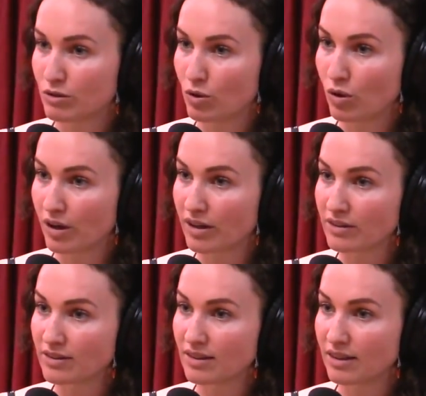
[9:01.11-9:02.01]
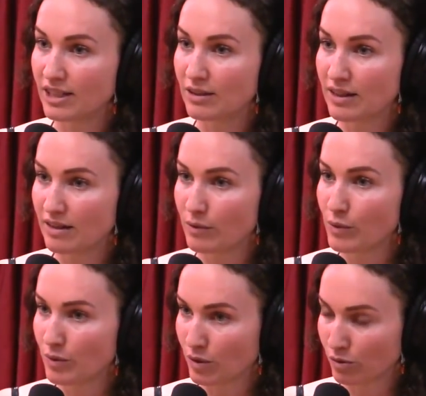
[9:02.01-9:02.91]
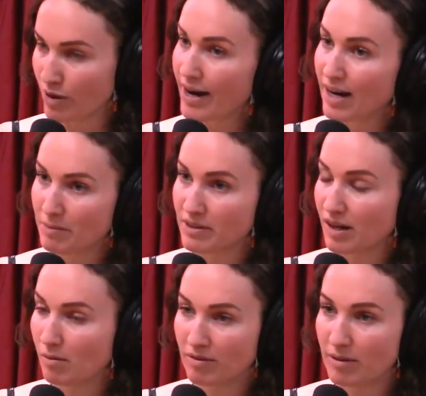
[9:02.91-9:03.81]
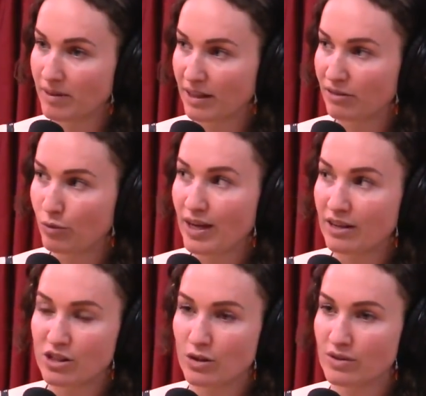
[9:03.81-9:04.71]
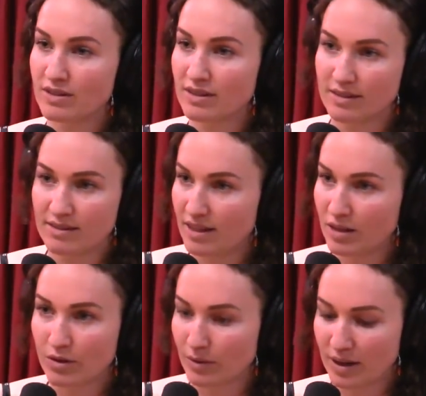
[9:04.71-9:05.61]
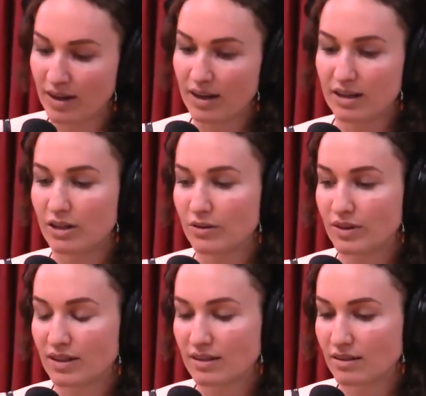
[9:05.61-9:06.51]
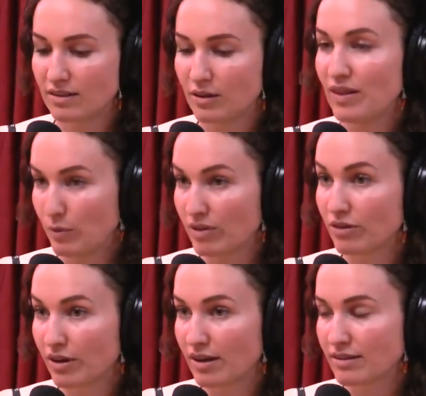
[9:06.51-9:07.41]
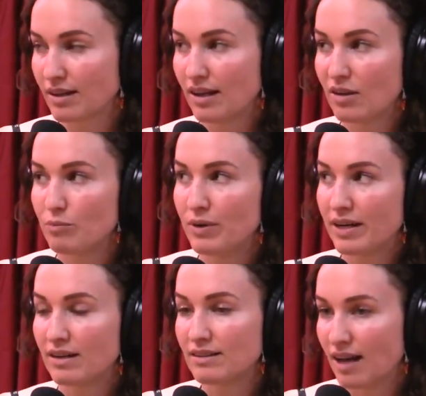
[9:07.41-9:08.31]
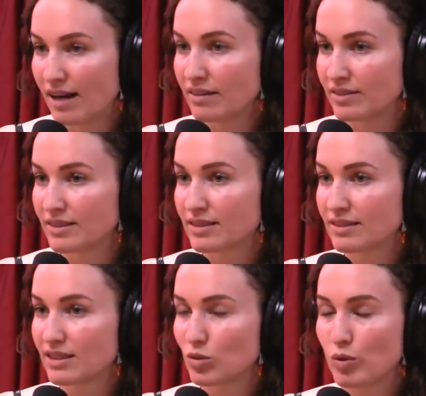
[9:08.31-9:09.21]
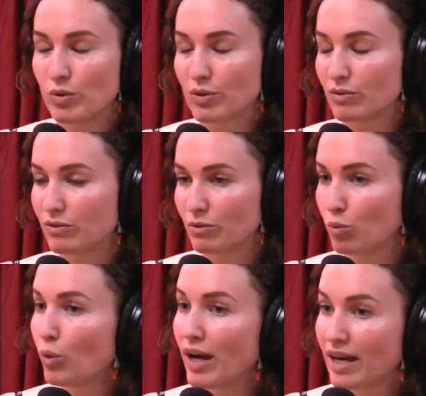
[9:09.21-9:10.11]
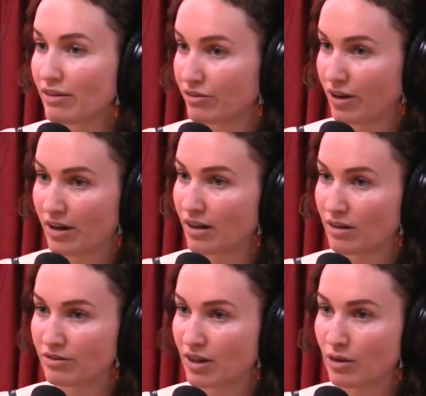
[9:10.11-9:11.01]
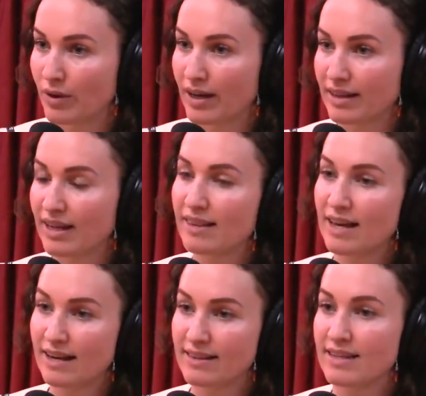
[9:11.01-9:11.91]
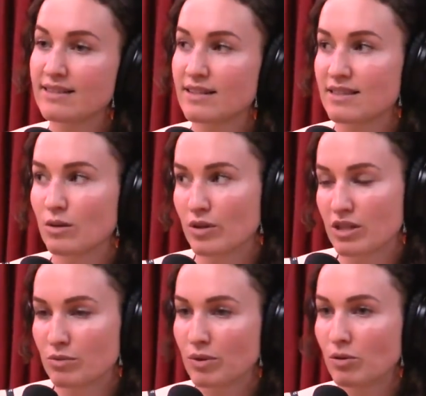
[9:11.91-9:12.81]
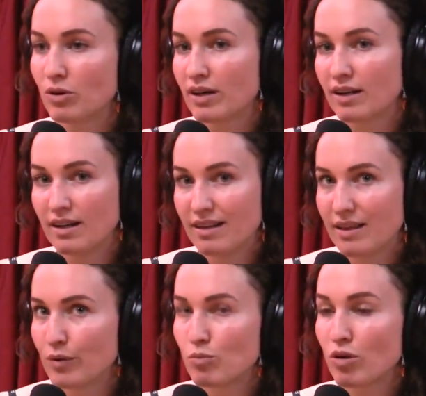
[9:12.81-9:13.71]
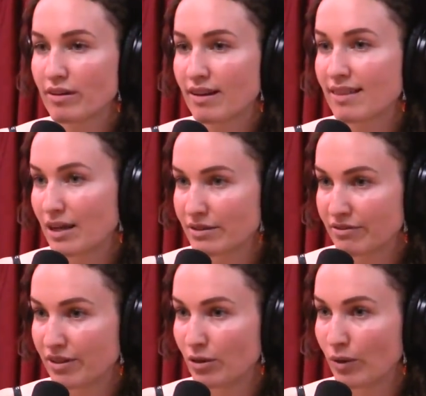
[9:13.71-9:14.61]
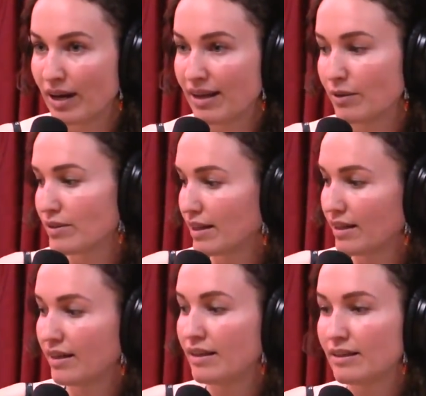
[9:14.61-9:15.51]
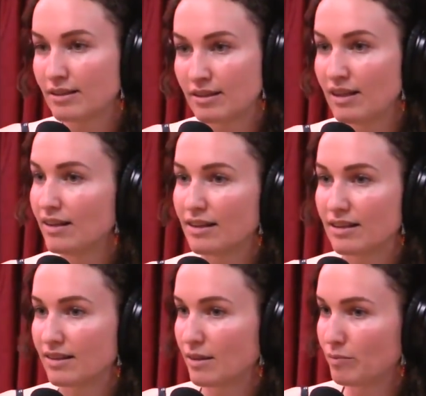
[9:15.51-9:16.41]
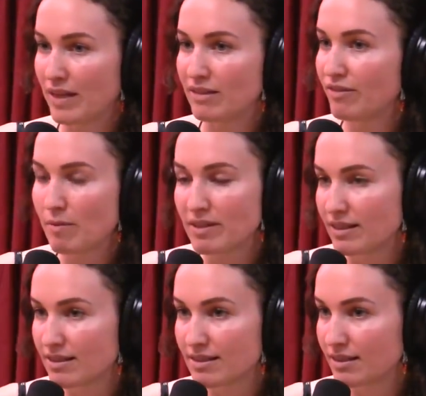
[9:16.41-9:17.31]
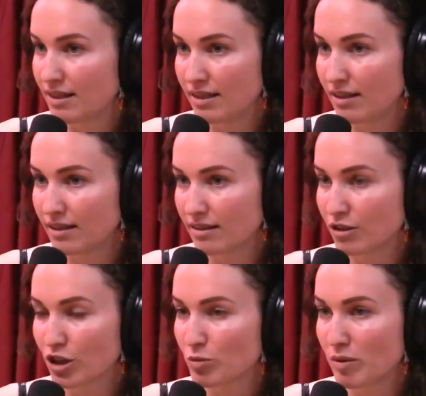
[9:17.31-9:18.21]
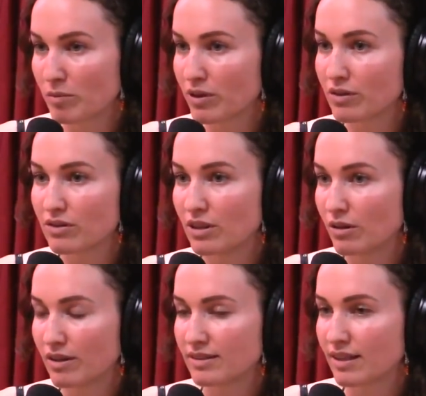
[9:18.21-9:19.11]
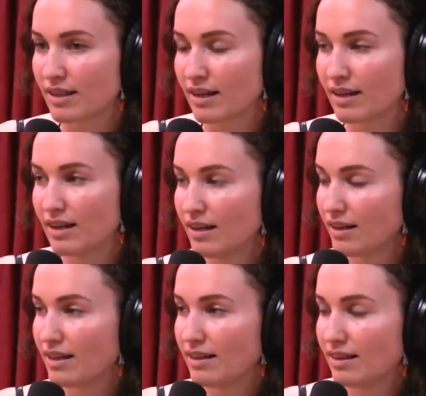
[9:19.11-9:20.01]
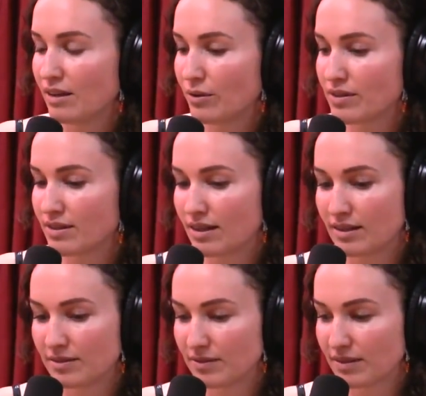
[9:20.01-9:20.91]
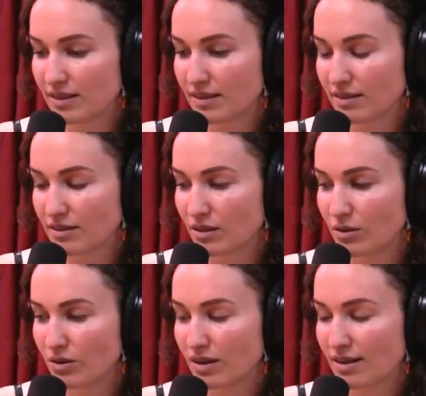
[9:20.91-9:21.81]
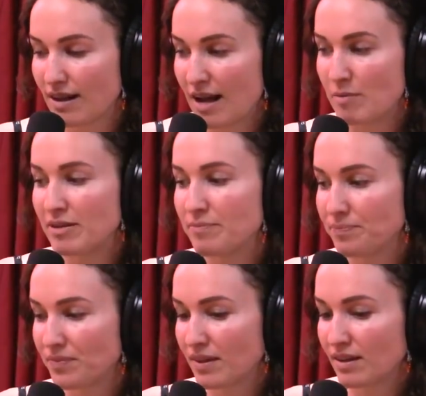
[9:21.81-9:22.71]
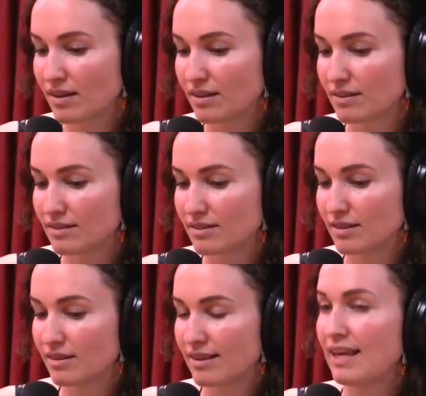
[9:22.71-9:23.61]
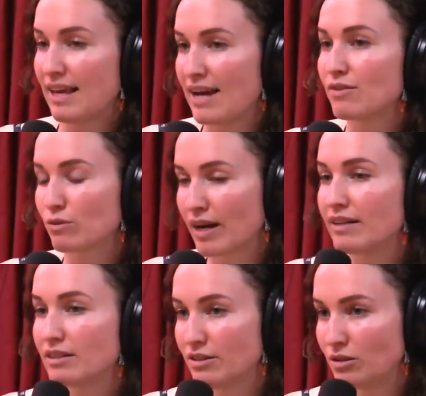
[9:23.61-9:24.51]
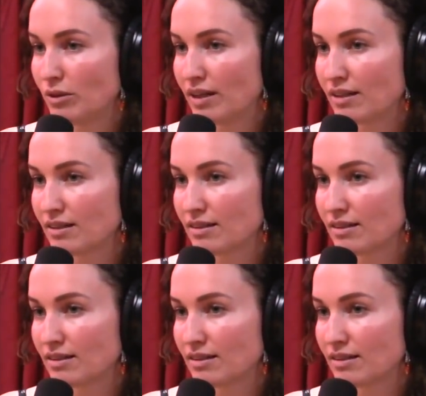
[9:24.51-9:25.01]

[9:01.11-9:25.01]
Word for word: quarters. You know, it, mm -hmm. we mm-hmm. were right up on top of them. Like if we had chosen to sing or what, you know, that you know, they would have heard us. But in a lot of instances, we were way far, far away. Like in that, in the instance that went to the Supreme Court, they were more than a thousand feet away. There was like a hill. The, right. the, they, the family didn't see church members, you know, things like that. It, there was, uh, so, I mean, they have a right to do it.